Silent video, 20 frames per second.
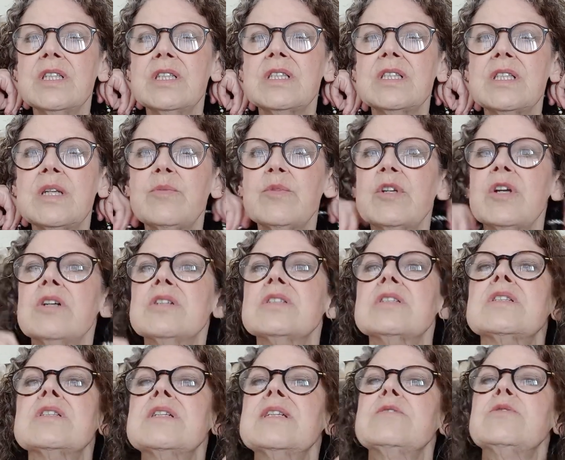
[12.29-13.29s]
Someone
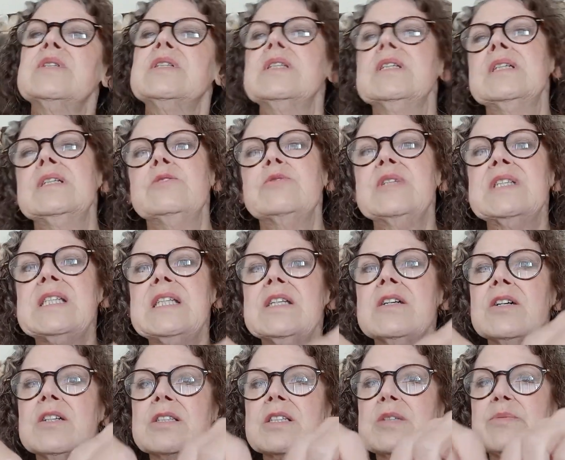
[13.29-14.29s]
asked, Chris,
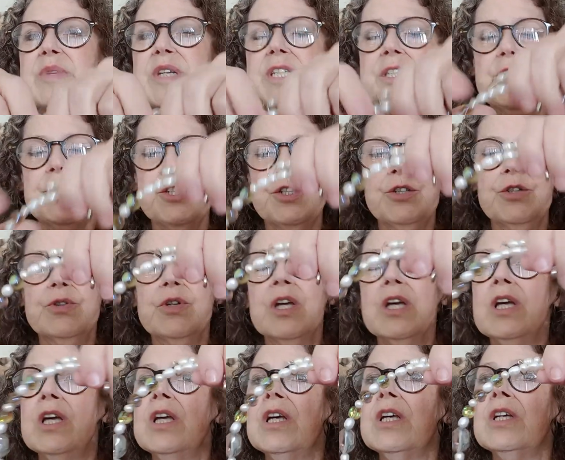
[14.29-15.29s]
Krissy asked me to
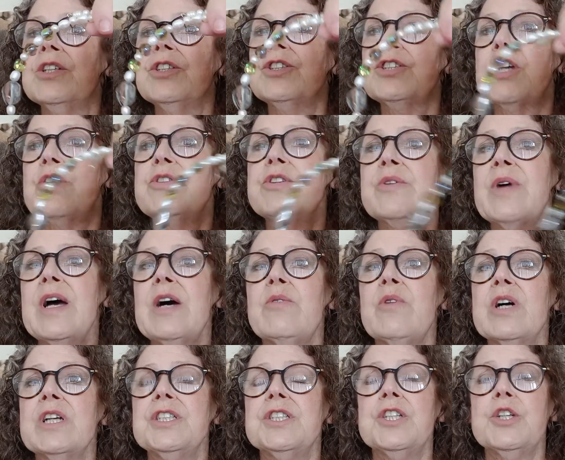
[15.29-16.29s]
show you how
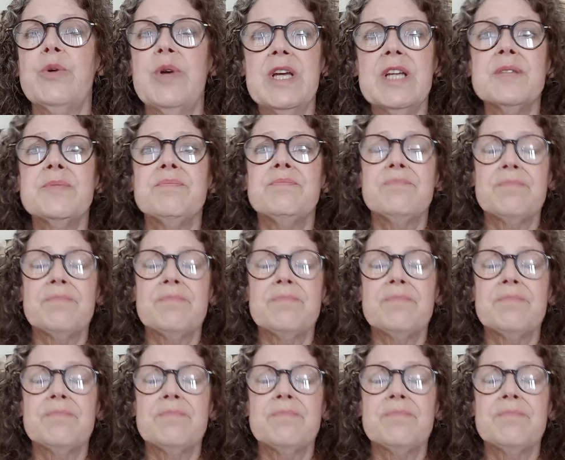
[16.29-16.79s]
I do it.